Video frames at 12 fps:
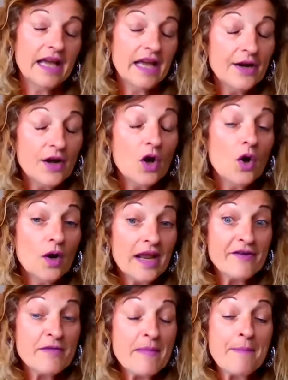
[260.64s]
And all I
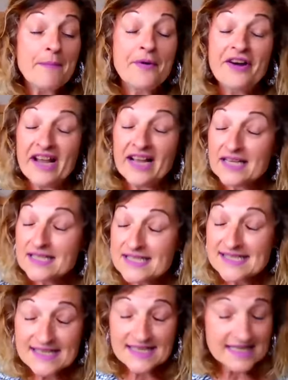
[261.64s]
remember, and I can
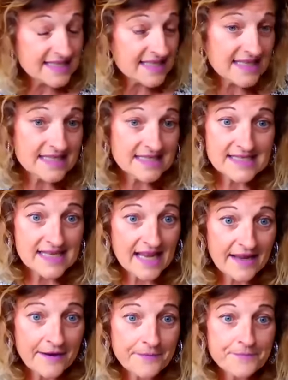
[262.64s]
see it to this
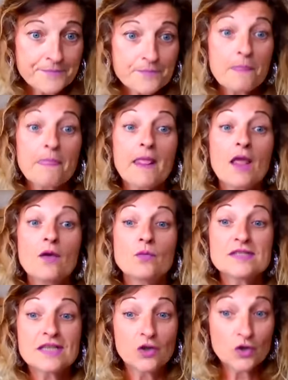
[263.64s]
day,
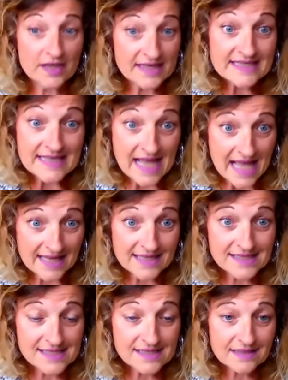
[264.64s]
was the look in his
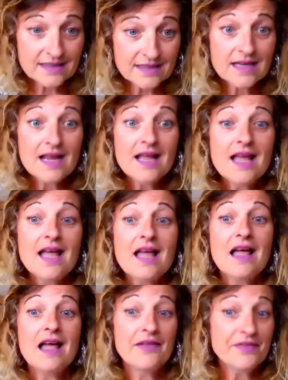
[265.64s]
eyes
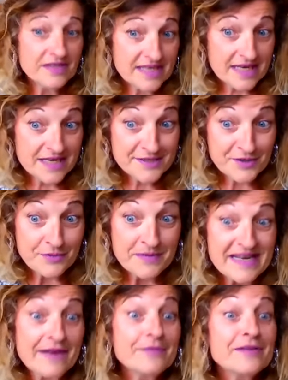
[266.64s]
and the tears
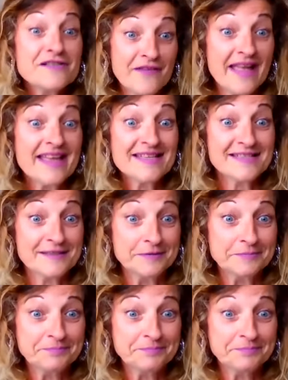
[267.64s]
coming down his face.